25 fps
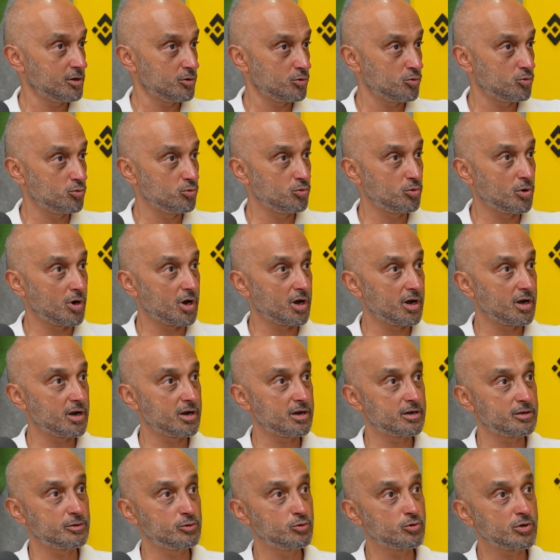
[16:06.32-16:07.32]
who
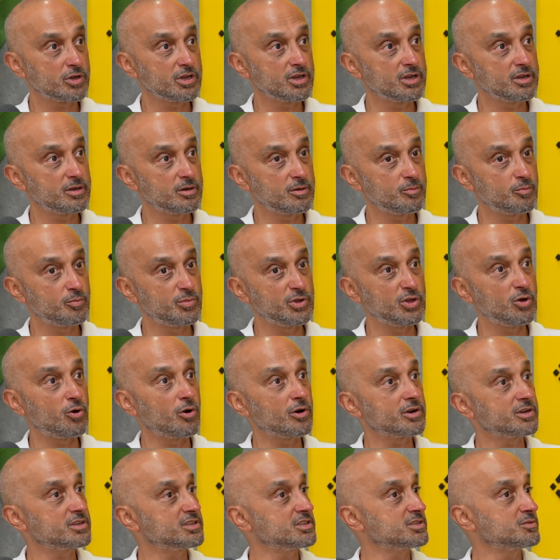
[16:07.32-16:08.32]
are looking
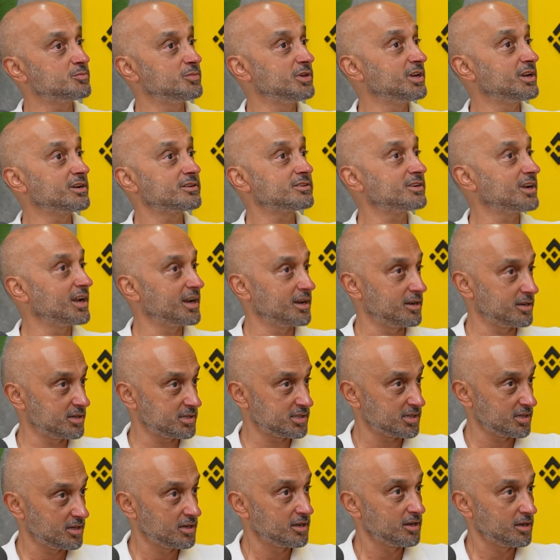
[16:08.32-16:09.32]
beyond just being
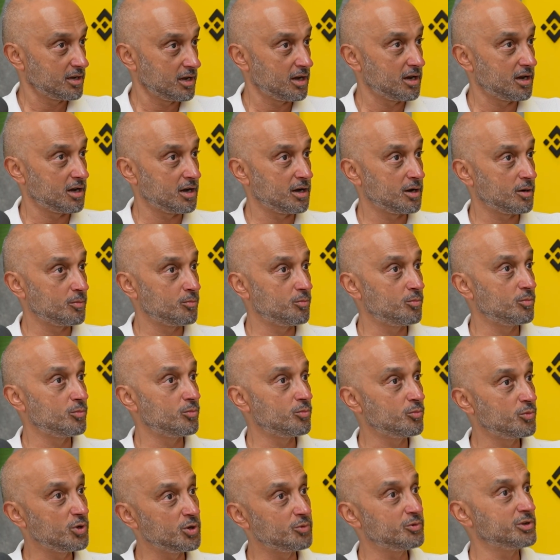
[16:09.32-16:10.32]
traders,
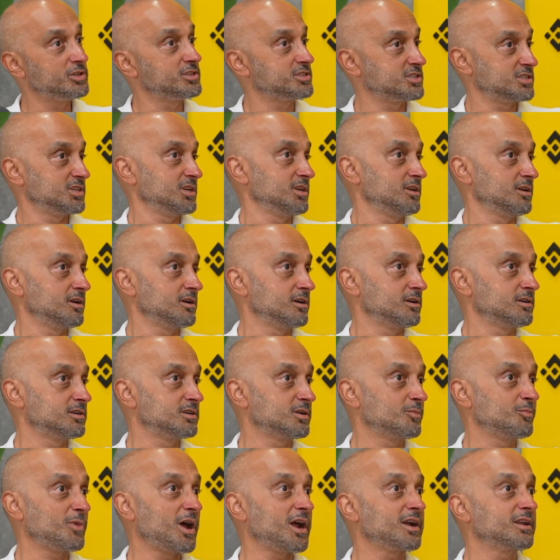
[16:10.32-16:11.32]
we will see a
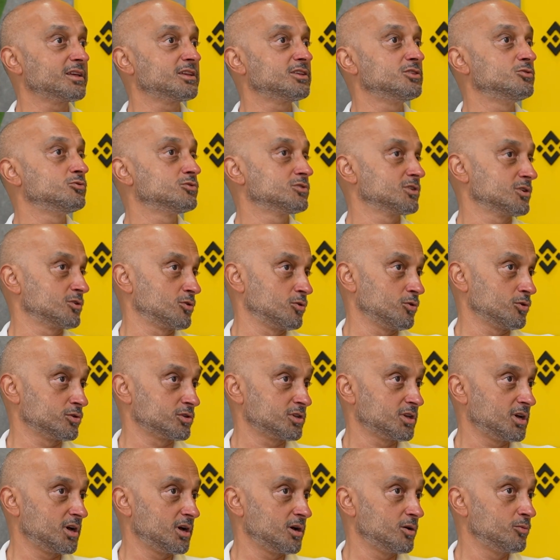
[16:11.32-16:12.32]
dramatic user
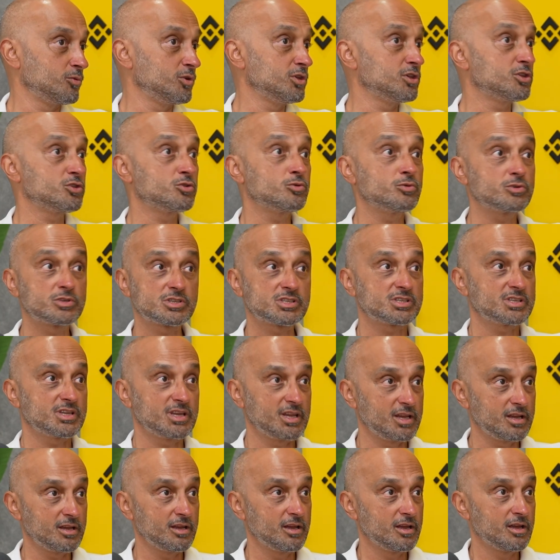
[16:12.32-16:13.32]
growth. We should
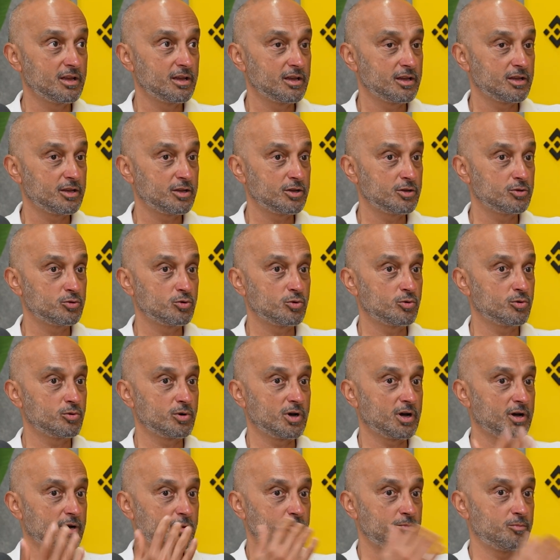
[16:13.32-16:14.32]
see,
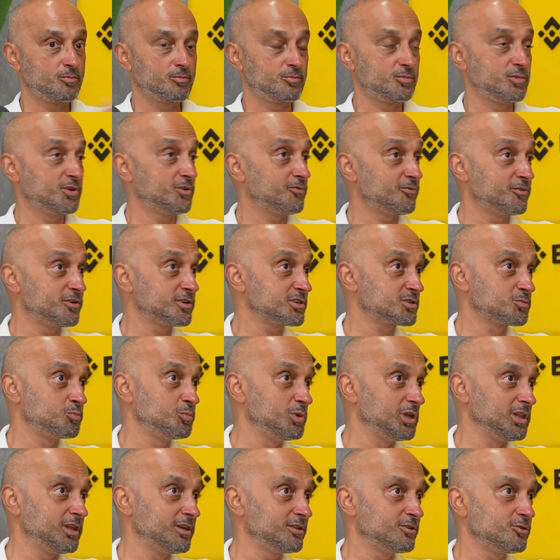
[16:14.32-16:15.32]
the first
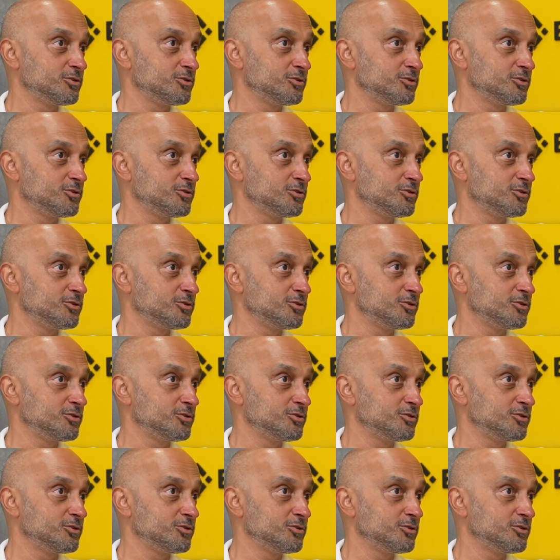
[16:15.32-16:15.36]
billion